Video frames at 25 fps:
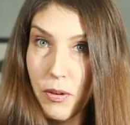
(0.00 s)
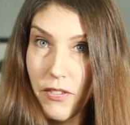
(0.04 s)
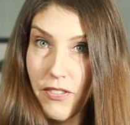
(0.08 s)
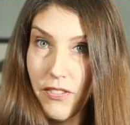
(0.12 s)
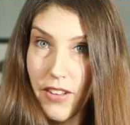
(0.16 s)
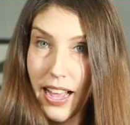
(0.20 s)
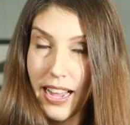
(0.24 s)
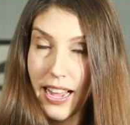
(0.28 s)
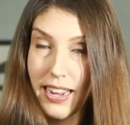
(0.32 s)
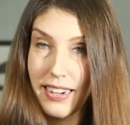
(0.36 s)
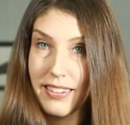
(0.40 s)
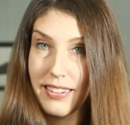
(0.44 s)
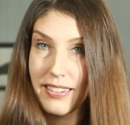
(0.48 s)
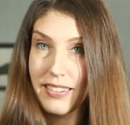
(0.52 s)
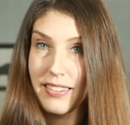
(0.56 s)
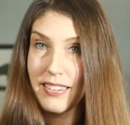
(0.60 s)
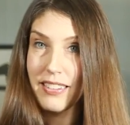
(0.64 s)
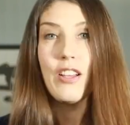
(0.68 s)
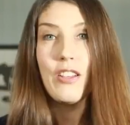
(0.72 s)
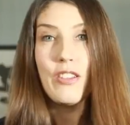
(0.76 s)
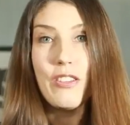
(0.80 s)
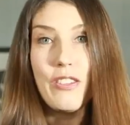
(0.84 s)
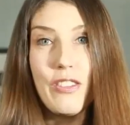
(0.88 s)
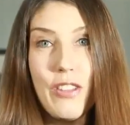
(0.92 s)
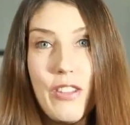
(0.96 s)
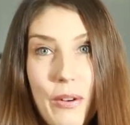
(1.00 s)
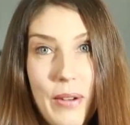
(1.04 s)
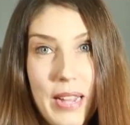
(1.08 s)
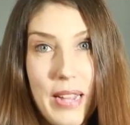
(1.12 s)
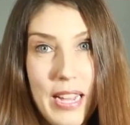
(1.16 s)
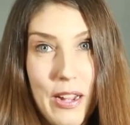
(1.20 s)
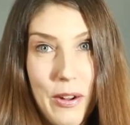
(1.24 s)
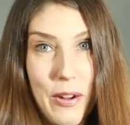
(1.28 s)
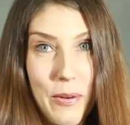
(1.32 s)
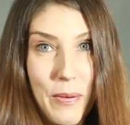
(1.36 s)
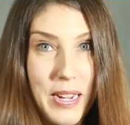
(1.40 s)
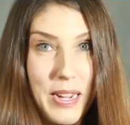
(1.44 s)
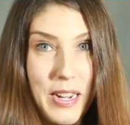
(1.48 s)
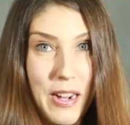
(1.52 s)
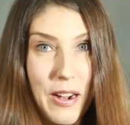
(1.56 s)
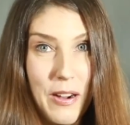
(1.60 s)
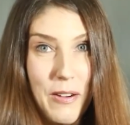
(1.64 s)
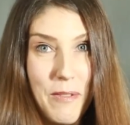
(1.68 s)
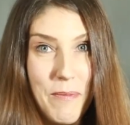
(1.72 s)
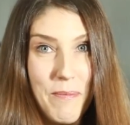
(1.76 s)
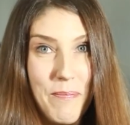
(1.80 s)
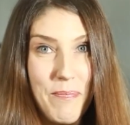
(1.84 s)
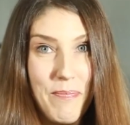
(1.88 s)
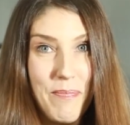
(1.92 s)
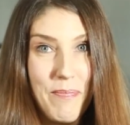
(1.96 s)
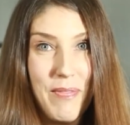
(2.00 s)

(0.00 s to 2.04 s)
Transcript: provide. So here we go.